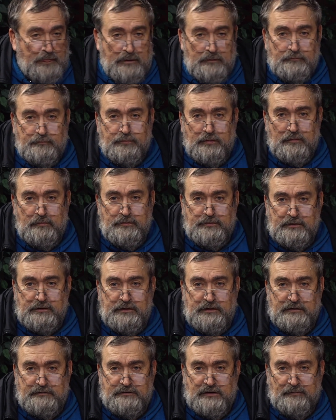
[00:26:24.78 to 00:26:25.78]
Bremerton
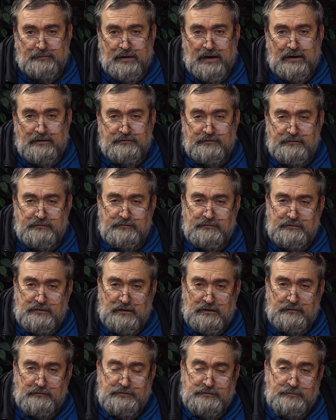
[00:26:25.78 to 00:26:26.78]
Kitsap Access
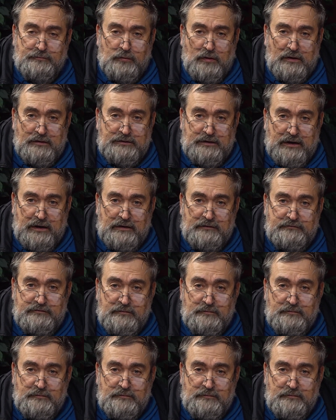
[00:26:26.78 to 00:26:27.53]
Television Broadcast